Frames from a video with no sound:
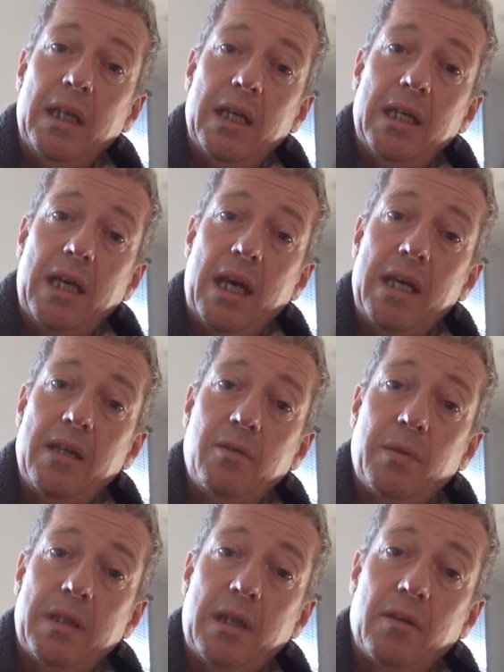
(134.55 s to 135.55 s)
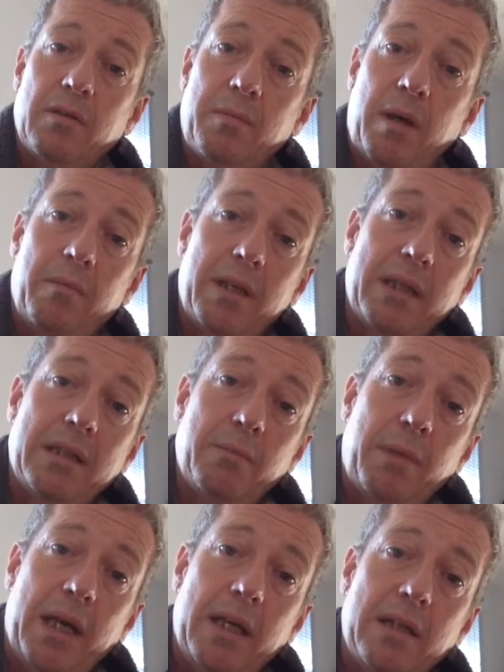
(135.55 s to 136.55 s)
engage with those public
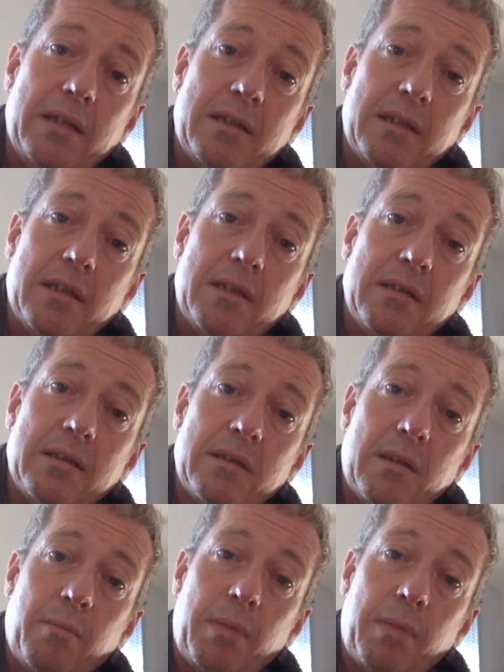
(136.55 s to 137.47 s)
debates and